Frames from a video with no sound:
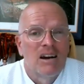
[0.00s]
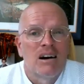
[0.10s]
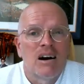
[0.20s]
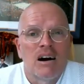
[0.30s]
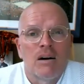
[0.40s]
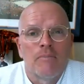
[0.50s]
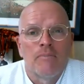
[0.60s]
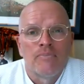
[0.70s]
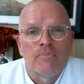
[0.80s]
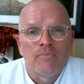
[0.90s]

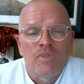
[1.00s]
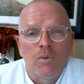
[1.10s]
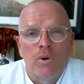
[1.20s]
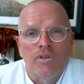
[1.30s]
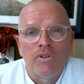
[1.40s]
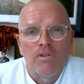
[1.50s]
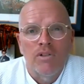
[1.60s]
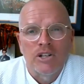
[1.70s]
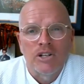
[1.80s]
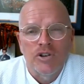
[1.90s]
um, with all
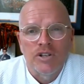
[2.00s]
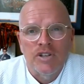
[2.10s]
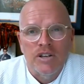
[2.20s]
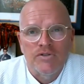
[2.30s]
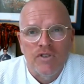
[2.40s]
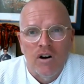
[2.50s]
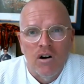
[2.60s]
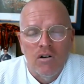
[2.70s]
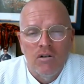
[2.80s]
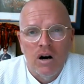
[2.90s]
the injuries that you
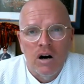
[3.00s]
saw,